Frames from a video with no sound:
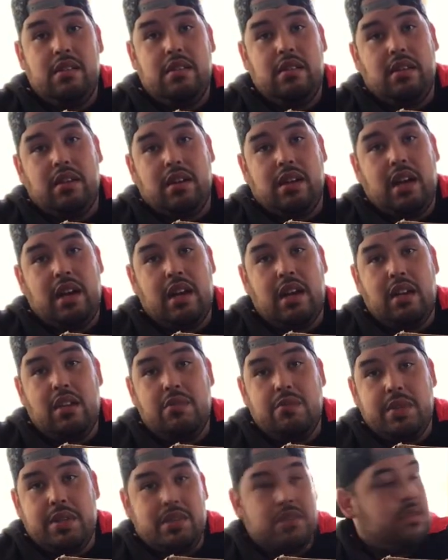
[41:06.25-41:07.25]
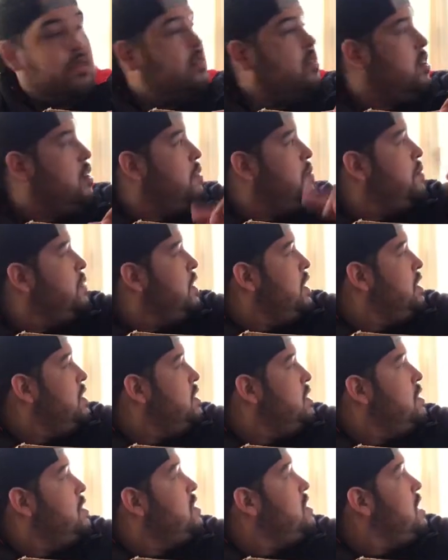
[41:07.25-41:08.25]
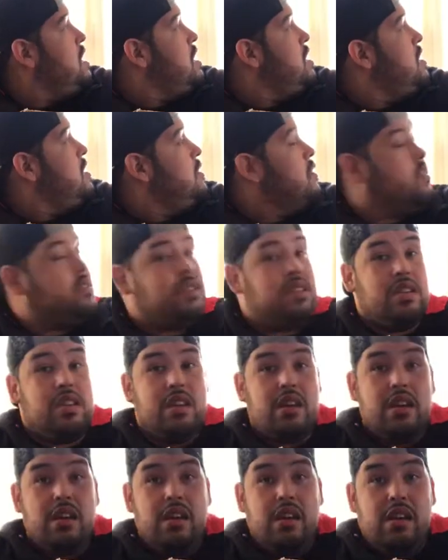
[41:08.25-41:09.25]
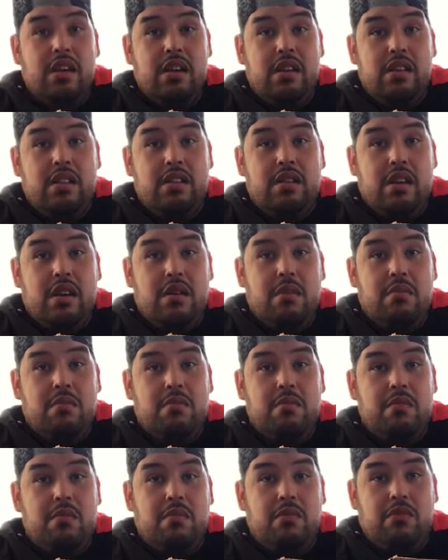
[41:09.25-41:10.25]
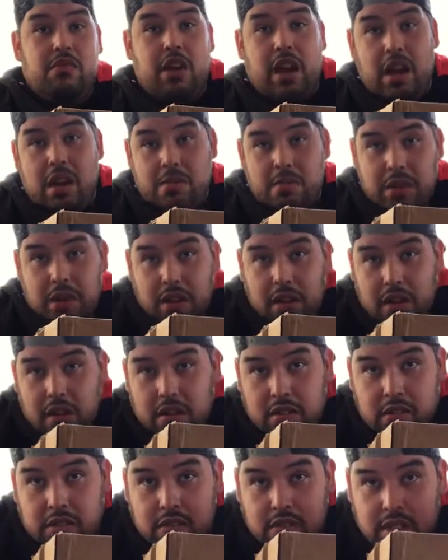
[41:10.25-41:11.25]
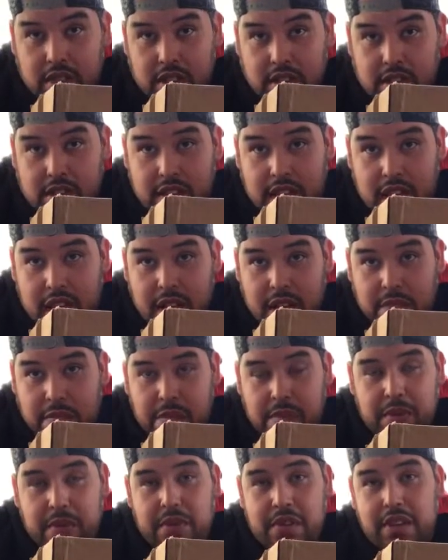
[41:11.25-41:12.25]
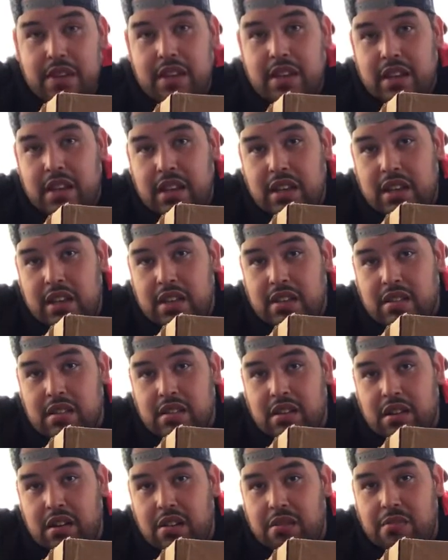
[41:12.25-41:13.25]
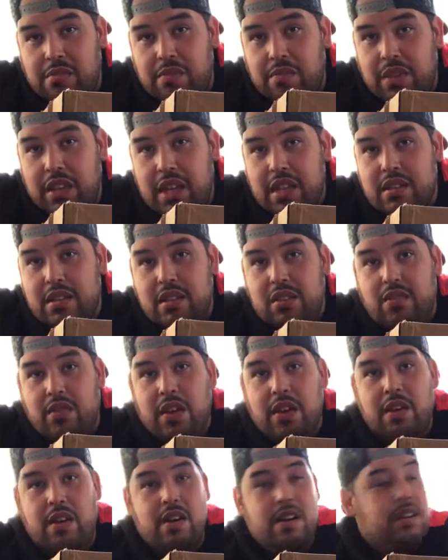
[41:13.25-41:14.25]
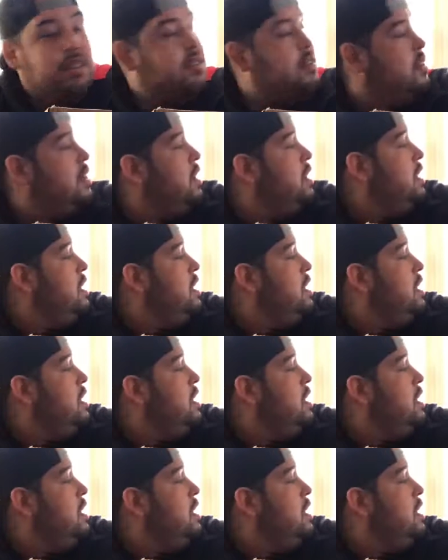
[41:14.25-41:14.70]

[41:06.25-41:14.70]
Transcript: They're kind of a little bit screwed up. You see gel, you see some Dragon Balls on the top, and some SH Figure Arts.